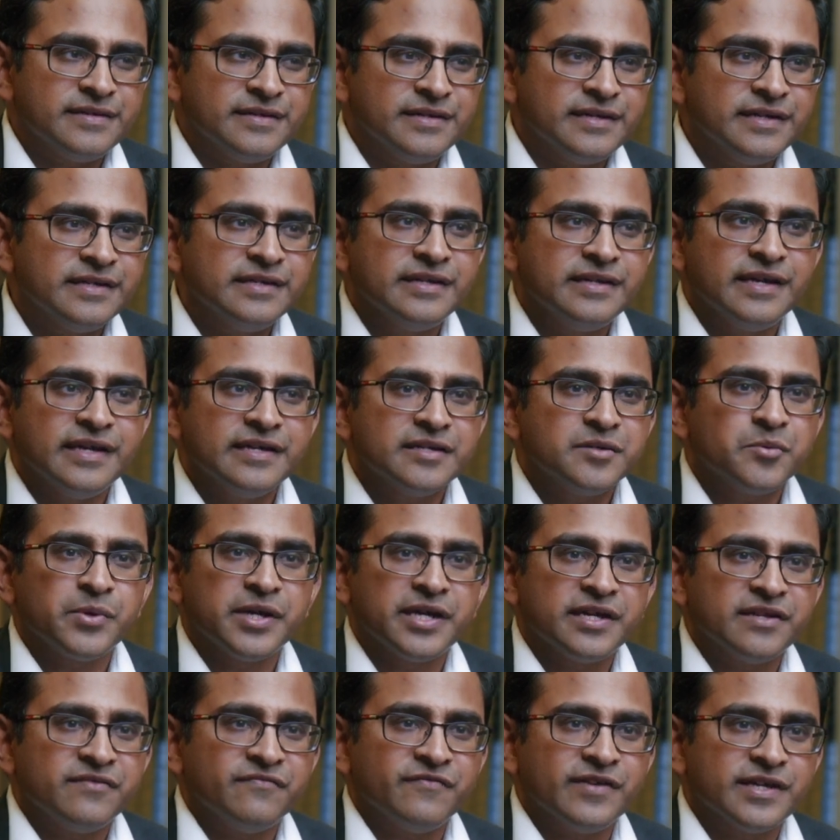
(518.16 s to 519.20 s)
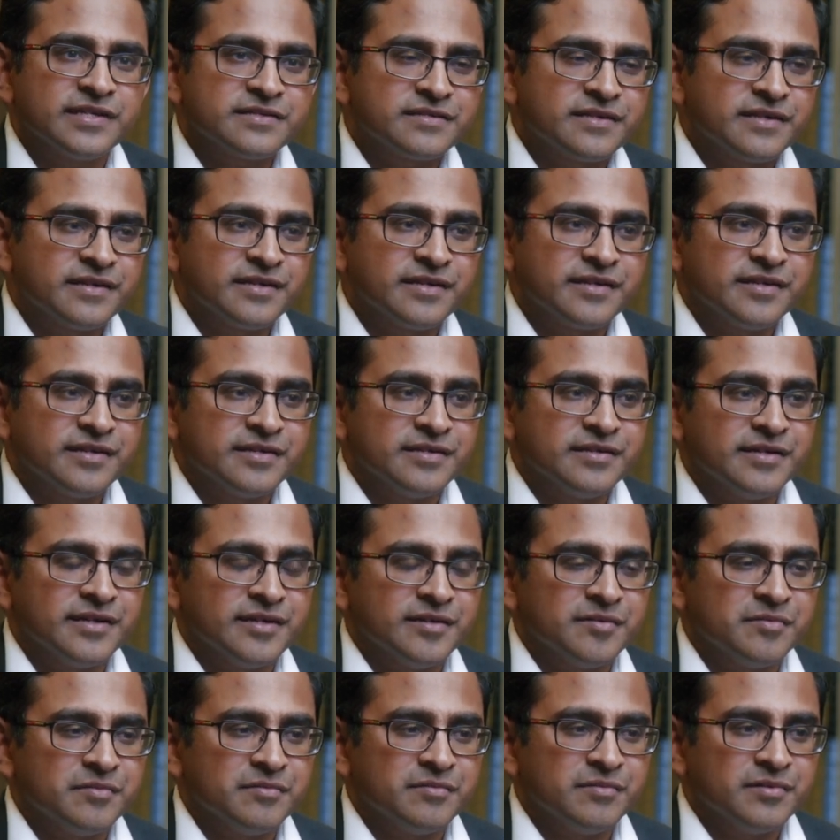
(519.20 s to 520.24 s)
a way, investing
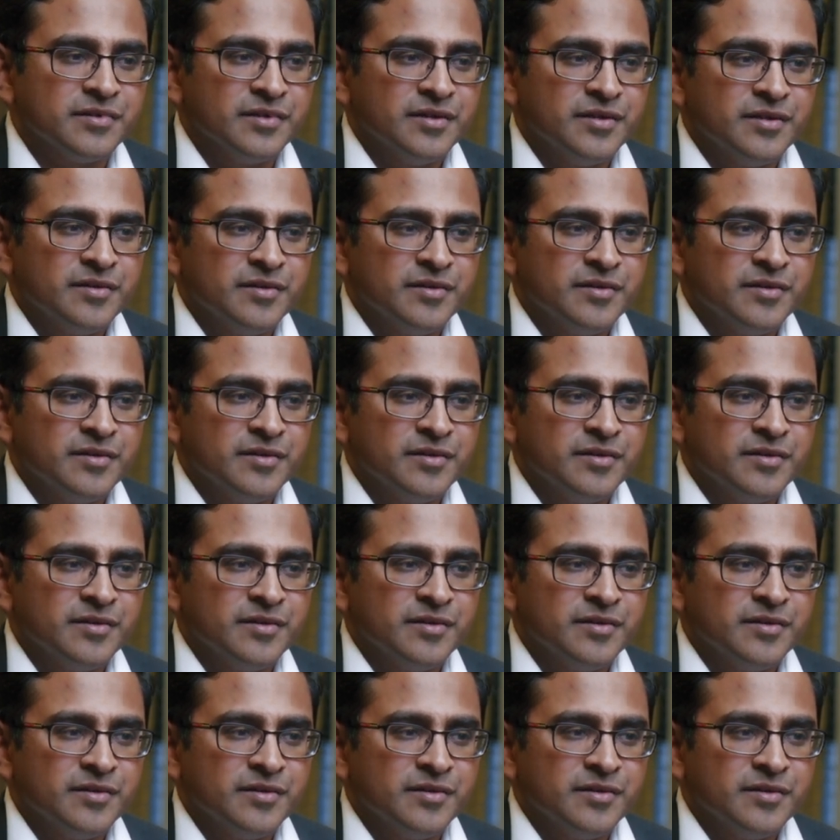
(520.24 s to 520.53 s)
in